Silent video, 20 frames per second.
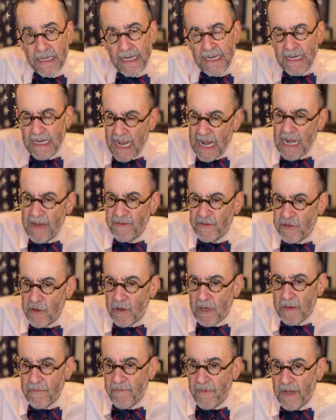kind of
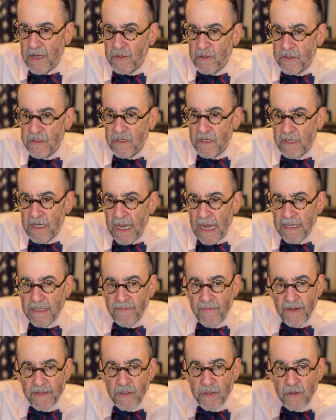circumvents just a tad
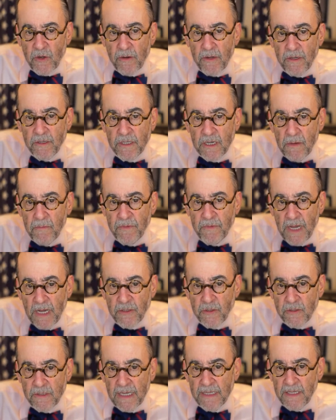defense attorney's
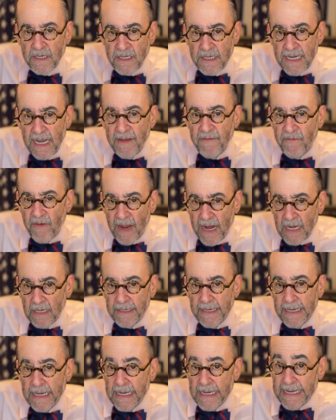contention that the DA
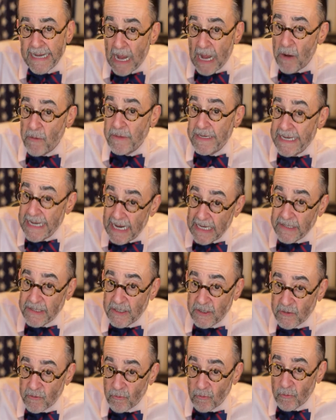violated county
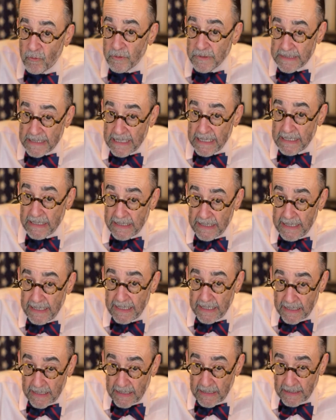ethics rules in
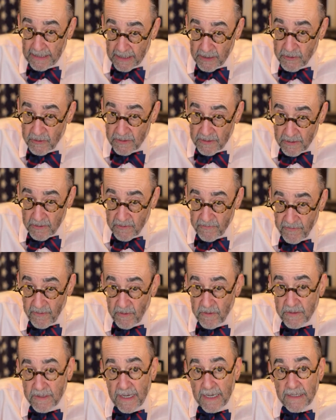the election
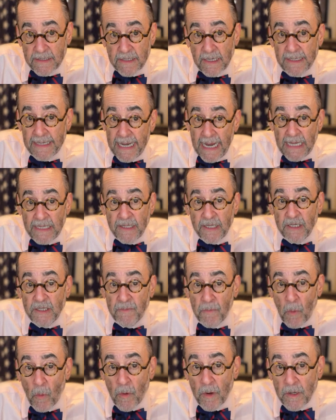interference case. Now, the ethics
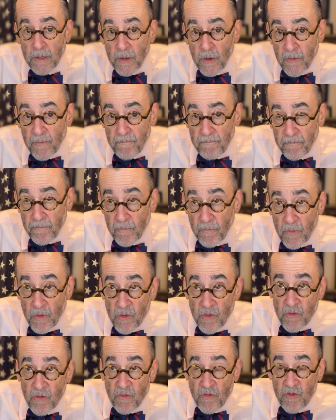board
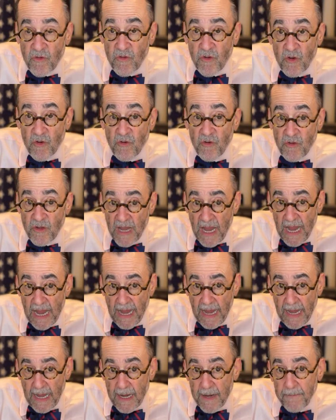
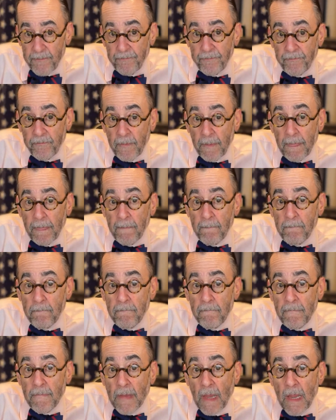today
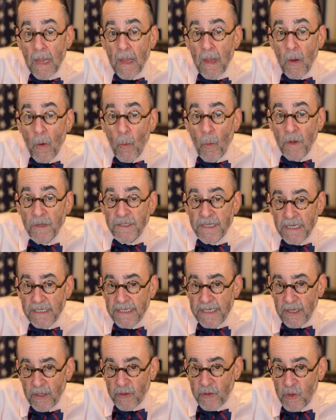was set
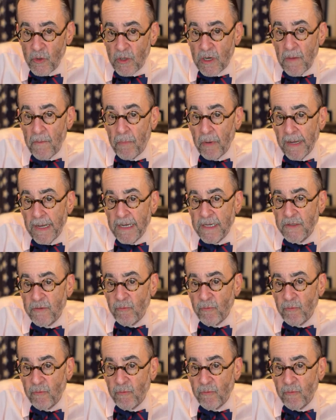to hear two complaints